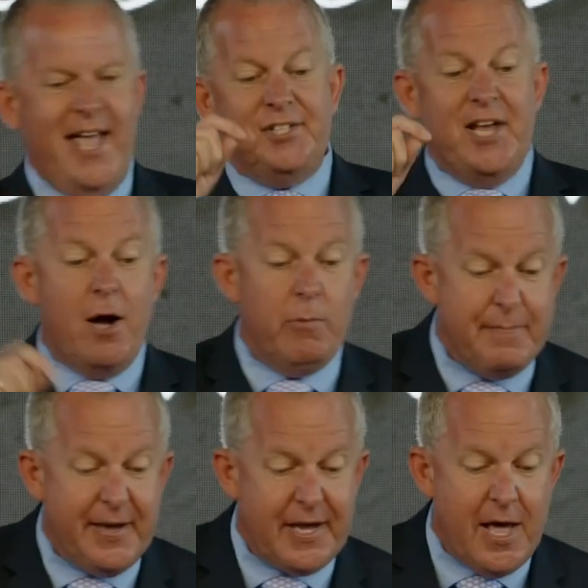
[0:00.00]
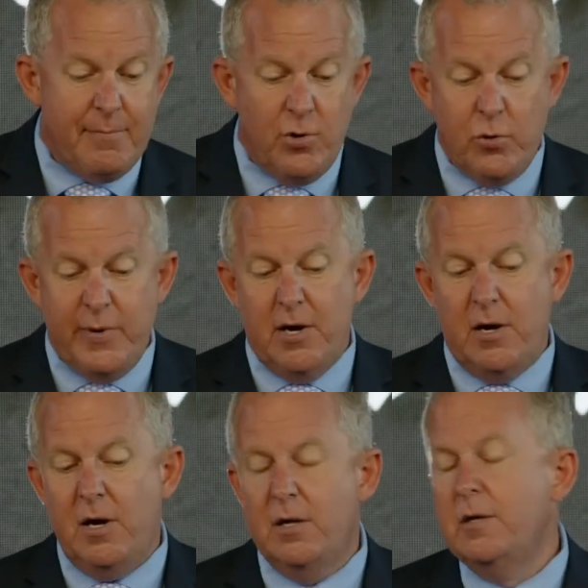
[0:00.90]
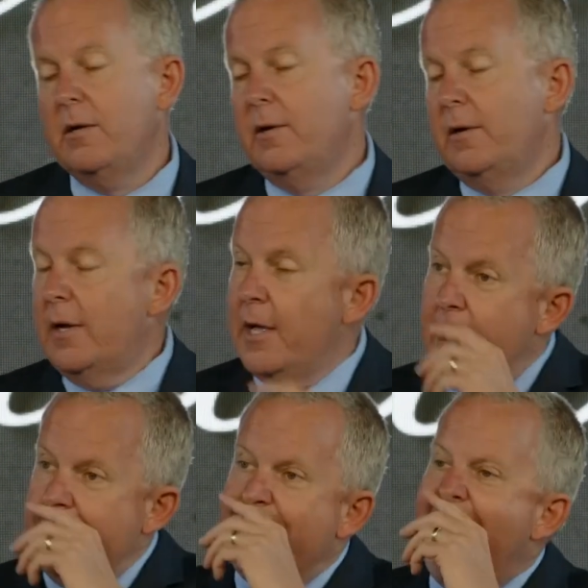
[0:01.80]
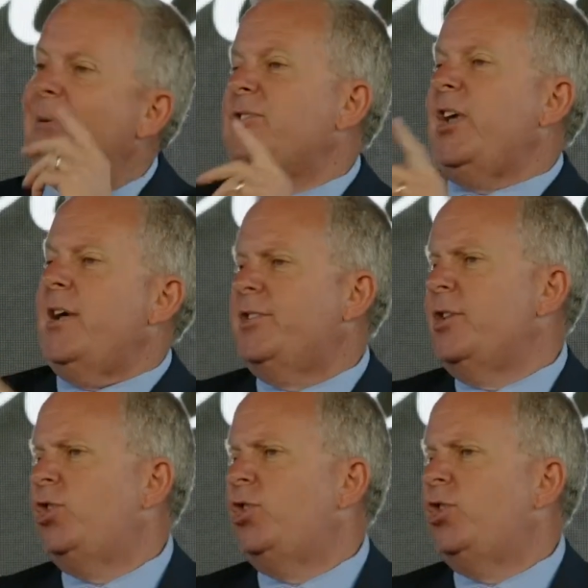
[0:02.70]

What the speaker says: That's how we become who we are. The Bible says the